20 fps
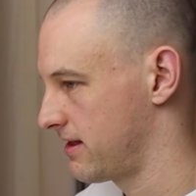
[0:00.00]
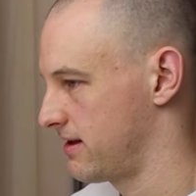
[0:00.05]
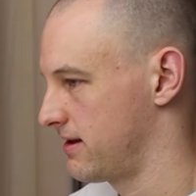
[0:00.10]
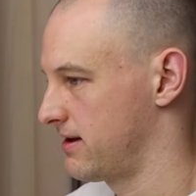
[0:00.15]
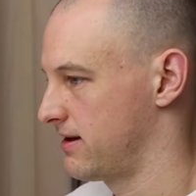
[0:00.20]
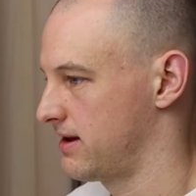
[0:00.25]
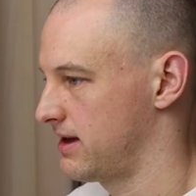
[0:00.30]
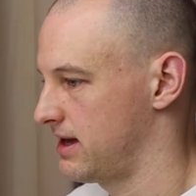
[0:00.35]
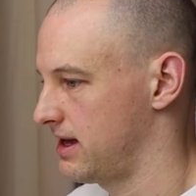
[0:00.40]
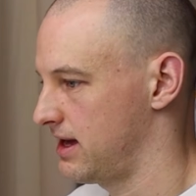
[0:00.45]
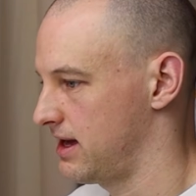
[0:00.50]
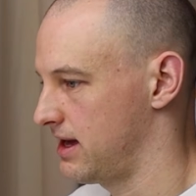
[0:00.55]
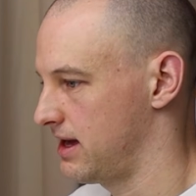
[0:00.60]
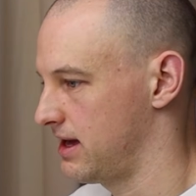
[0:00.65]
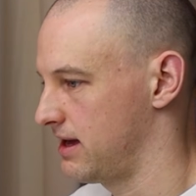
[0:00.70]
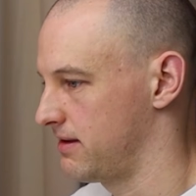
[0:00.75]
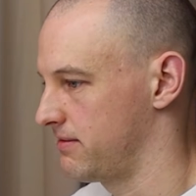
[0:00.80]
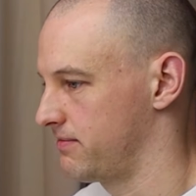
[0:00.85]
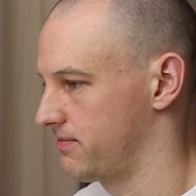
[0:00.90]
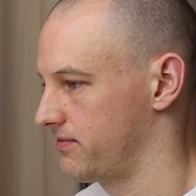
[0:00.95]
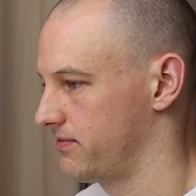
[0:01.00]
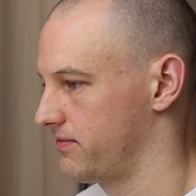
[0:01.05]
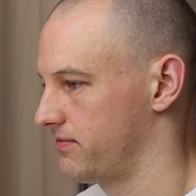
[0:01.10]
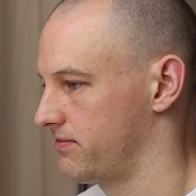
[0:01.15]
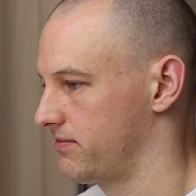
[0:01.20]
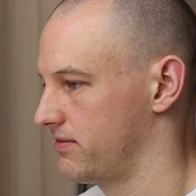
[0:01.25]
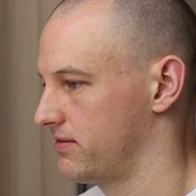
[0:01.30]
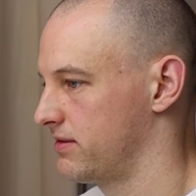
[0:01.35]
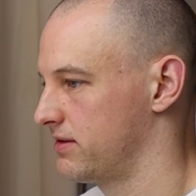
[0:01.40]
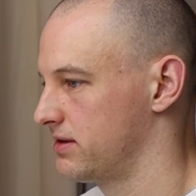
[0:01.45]
Okay,
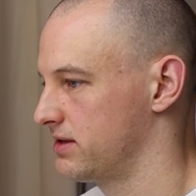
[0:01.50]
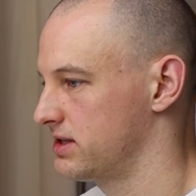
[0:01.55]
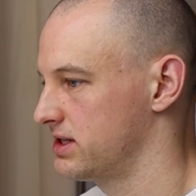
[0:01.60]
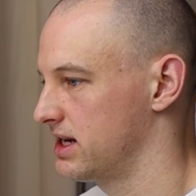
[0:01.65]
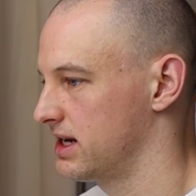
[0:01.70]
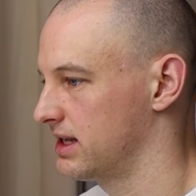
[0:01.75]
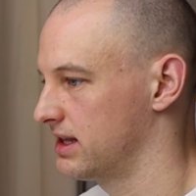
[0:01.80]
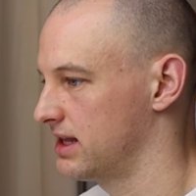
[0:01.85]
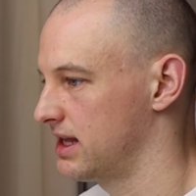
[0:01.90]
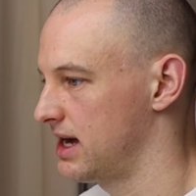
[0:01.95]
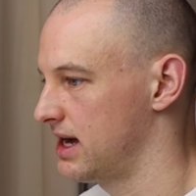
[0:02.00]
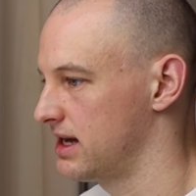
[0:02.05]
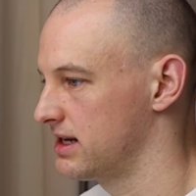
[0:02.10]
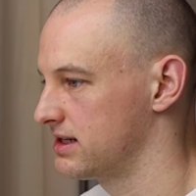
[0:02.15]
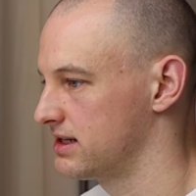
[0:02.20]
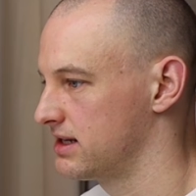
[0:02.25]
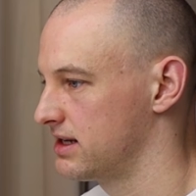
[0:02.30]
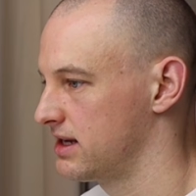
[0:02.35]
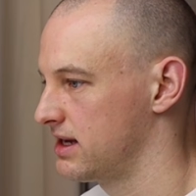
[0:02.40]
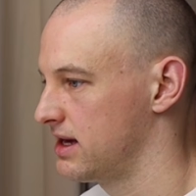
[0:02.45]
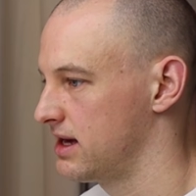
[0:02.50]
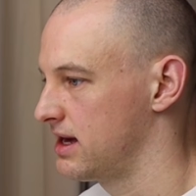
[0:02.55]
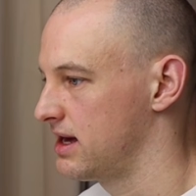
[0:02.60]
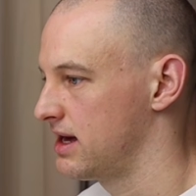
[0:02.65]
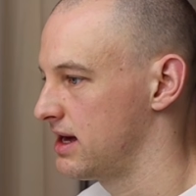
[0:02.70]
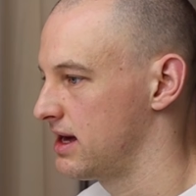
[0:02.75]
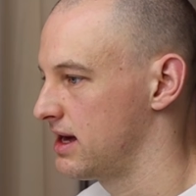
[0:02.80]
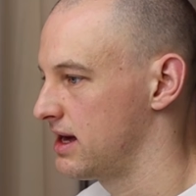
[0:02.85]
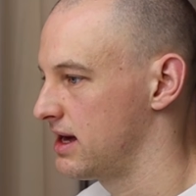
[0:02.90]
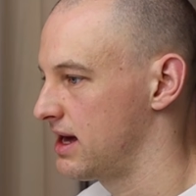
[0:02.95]
check that.
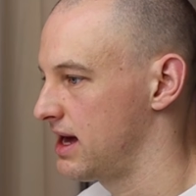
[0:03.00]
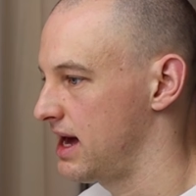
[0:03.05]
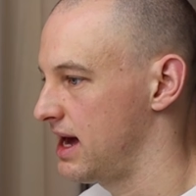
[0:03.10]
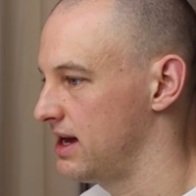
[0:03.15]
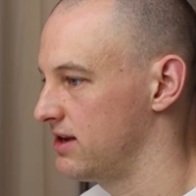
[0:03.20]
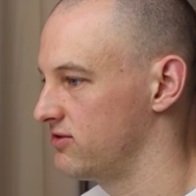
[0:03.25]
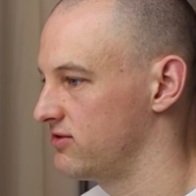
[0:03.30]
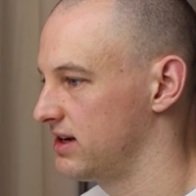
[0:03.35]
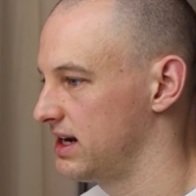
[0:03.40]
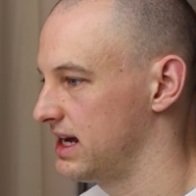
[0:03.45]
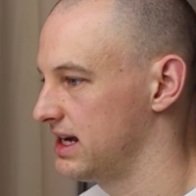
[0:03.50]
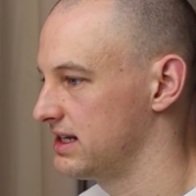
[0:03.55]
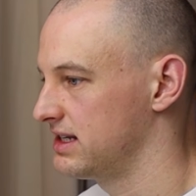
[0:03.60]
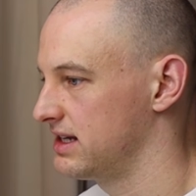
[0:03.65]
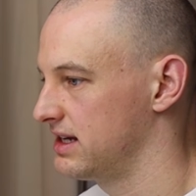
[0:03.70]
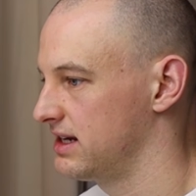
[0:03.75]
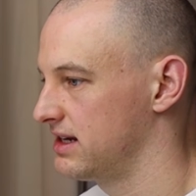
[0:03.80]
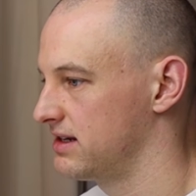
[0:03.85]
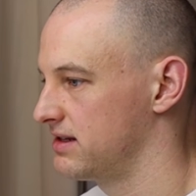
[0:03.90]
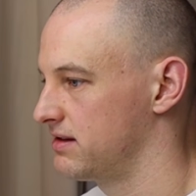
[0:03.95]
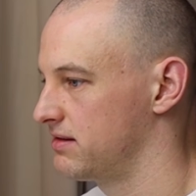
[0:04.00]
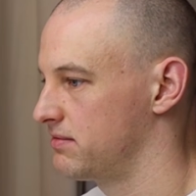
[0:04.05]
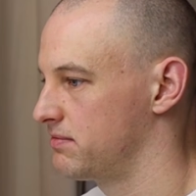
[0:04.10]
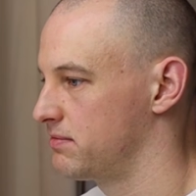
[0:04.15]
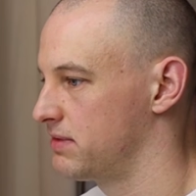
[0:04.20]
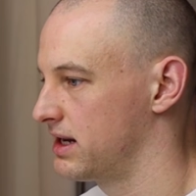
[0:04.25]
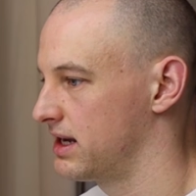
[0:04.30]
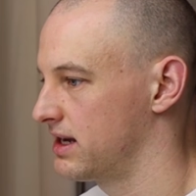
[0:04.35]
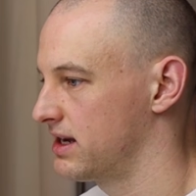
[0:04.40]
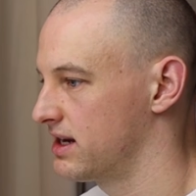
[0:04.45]
Age-related,
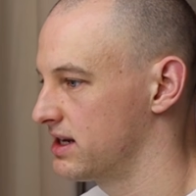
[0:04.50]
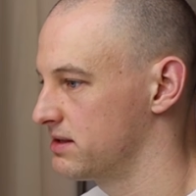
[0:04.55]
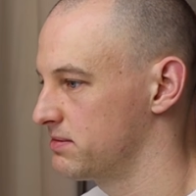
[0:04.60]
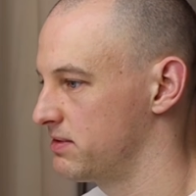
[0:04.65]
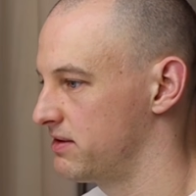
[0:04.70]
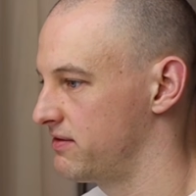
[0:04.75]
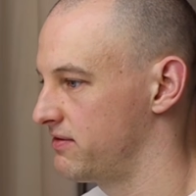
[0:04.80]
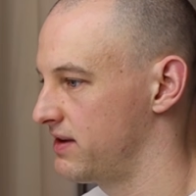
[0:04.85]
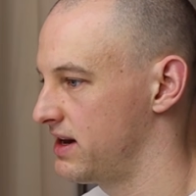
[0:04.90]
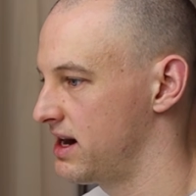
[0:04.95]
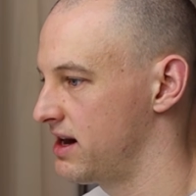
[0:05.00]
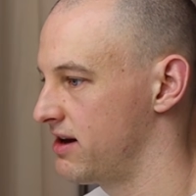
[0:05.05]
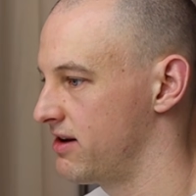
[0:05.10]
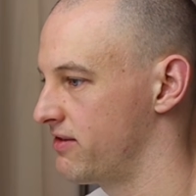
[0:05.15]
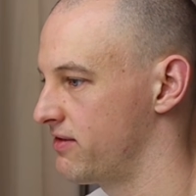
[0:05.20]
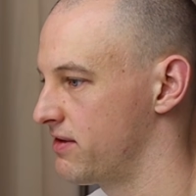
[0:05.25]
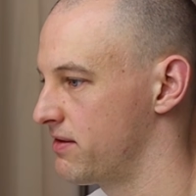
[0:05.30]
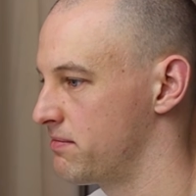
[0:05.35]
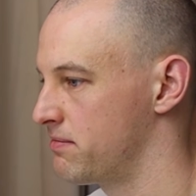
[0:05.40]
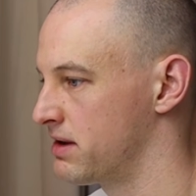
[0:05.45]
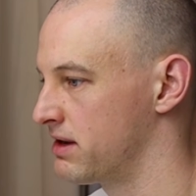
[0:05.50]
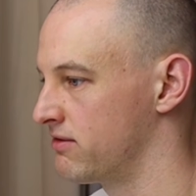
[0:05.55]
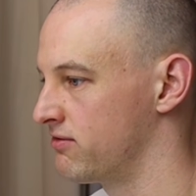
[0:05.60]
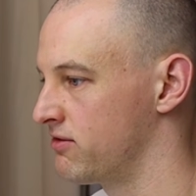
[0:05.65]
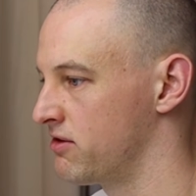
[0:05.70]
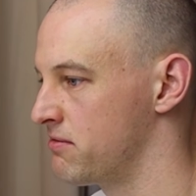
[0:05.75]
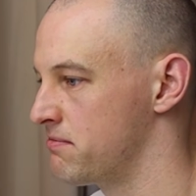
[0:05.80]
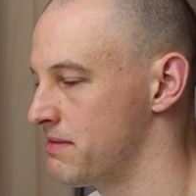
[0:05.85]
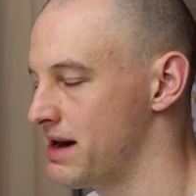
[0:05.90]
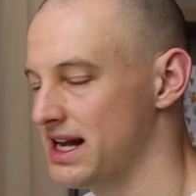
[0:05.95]
bicuspid valve, but
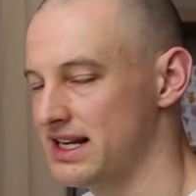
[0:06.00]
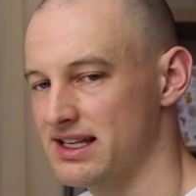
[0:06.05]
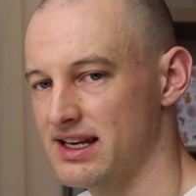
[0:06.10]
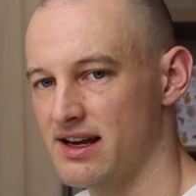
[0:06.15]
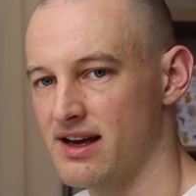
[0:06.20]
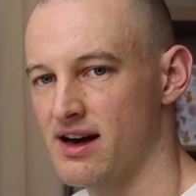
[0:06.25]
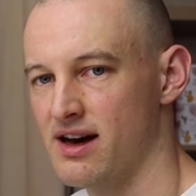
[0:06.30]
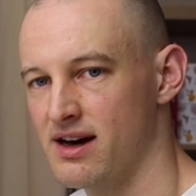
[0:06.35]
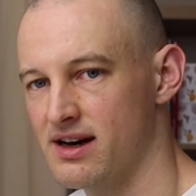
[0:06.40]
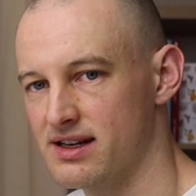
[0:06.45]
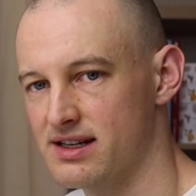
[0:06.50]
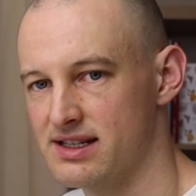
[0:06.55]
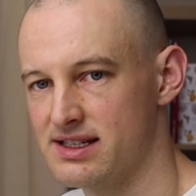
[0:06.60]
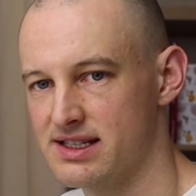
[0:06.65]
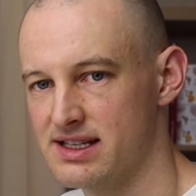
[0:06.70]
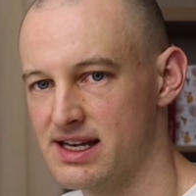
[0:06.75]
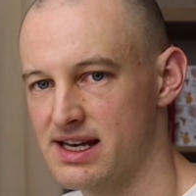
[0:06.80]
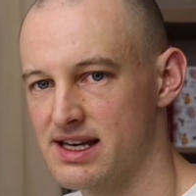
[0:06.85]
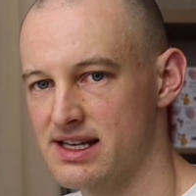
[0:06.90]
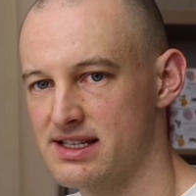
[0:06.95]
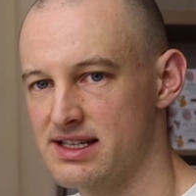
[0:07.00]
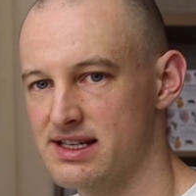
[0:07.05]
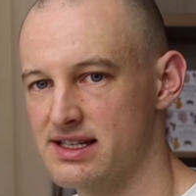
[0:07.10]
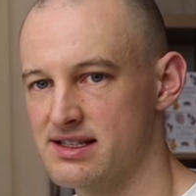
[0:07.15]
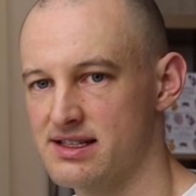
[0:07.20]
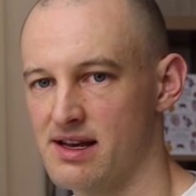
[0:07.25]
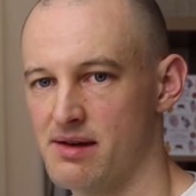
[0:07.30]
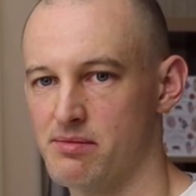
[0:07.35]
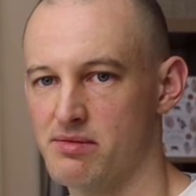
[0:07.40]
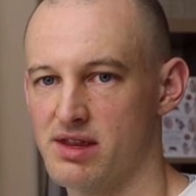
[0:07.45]
rheumatic heart disease is
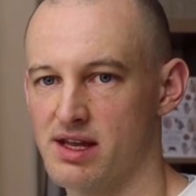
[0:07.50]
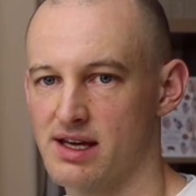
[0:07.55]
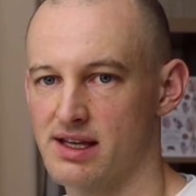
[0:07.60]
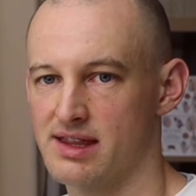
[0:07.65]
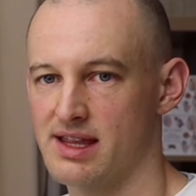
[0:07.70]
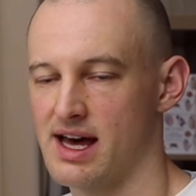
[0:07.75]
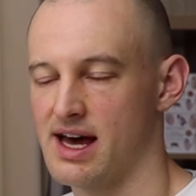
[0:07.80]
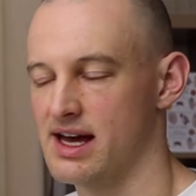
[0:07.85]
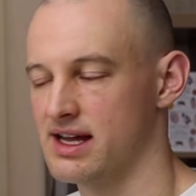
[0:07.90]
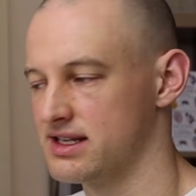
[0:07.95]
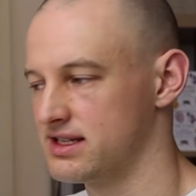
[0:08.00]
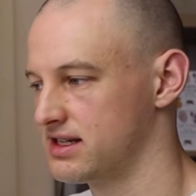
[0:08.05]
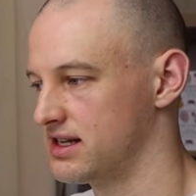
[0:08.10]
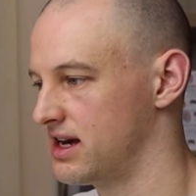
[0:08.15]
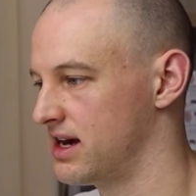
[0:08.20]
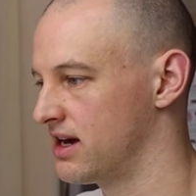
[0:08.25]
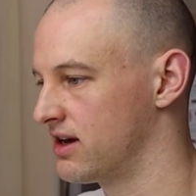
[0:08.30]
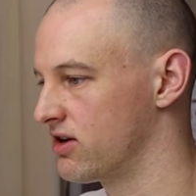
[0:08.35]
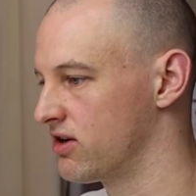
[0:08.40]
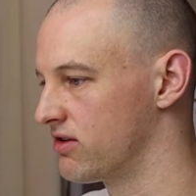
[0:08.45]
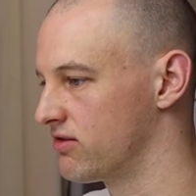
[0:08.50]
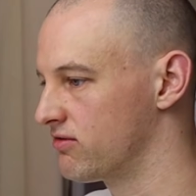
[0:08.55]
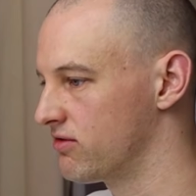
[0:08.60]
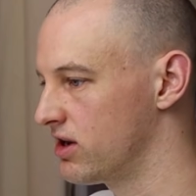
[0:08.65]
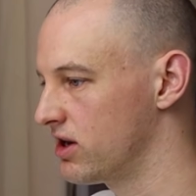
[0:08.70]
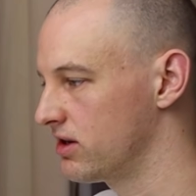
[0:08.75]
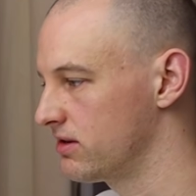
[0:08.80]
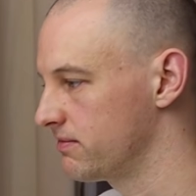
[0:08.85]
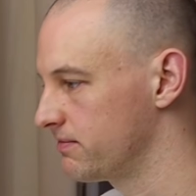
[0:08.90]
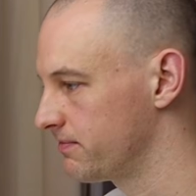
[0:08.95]
something that I got
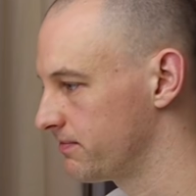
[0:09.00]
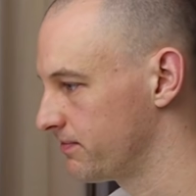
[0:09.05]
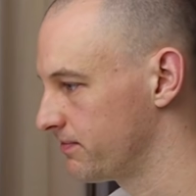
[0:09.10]
wrong.